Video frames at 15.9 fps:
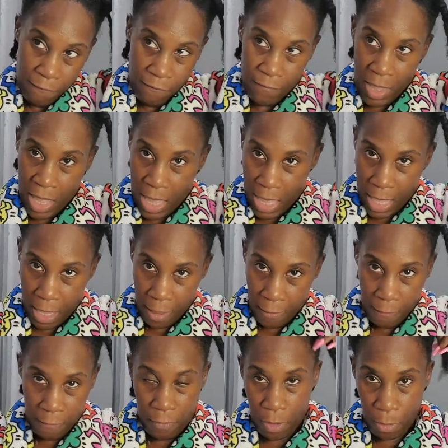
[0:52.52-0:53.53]

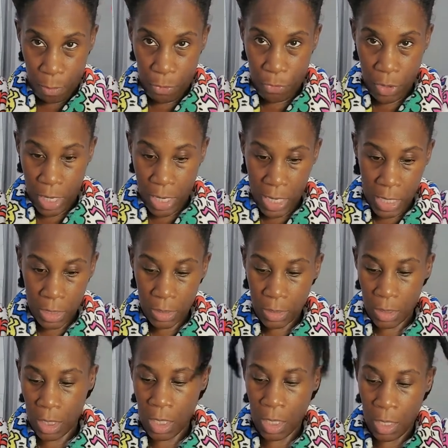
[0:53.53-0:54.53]
five
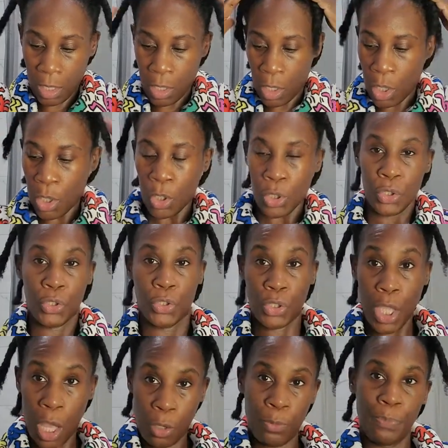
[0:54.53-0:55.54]
braids.
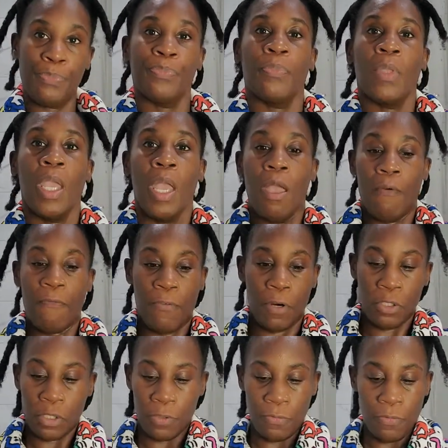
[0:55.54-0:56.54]
So
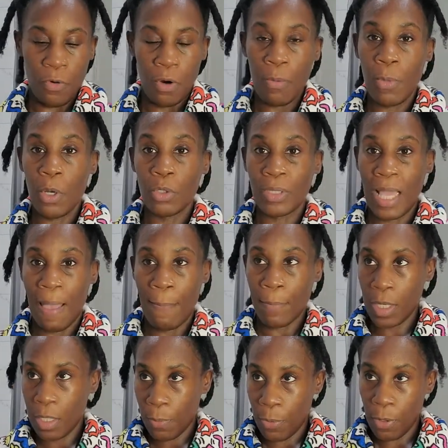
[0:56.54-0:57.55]
first and foremost, I'm
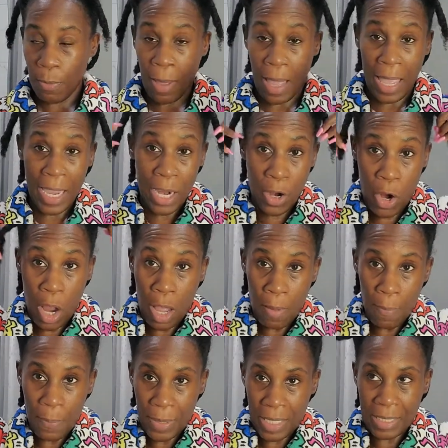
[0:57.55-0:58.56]
gonna put my hair
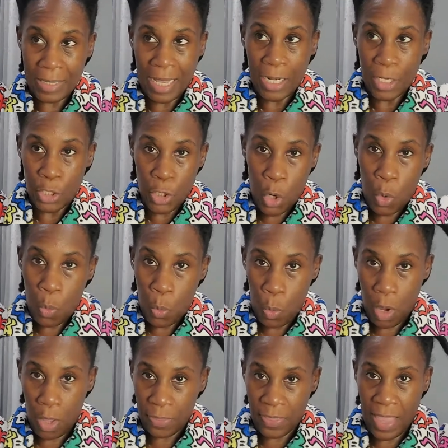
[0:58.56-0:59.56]
up because I don't
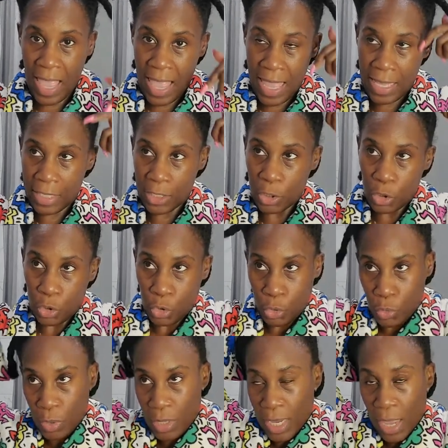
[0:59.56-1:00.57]
want the ends
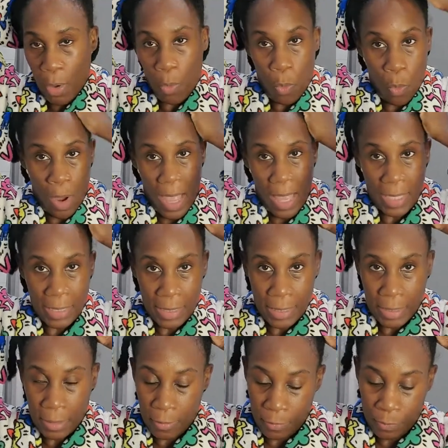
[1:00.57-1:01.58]
to get
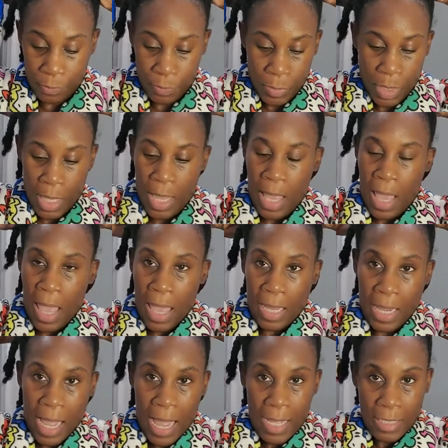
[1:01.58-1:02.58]
wet.
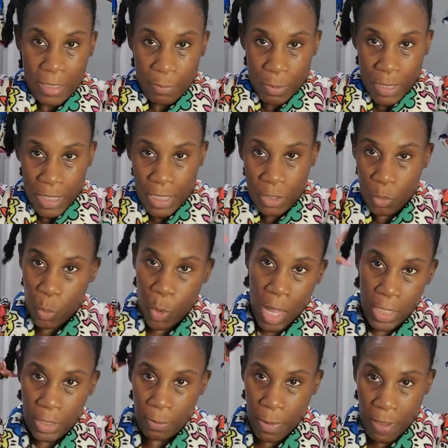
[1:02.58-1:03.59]
And guys, please
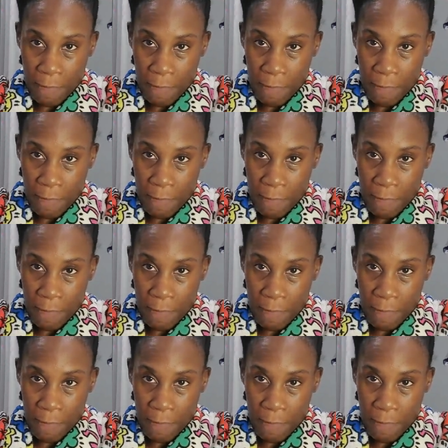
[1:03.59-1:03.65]
watch my